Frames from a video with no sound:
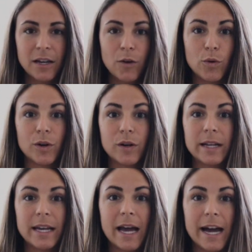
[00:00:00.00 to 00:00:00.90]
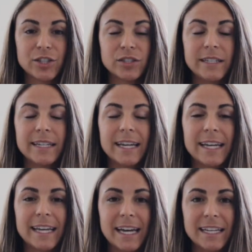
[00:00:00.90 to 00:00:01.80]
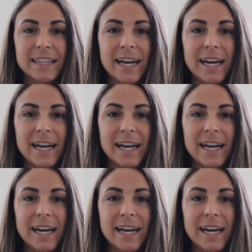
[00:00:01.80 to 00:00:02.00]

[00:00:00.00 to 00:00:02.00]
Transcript: or actually getting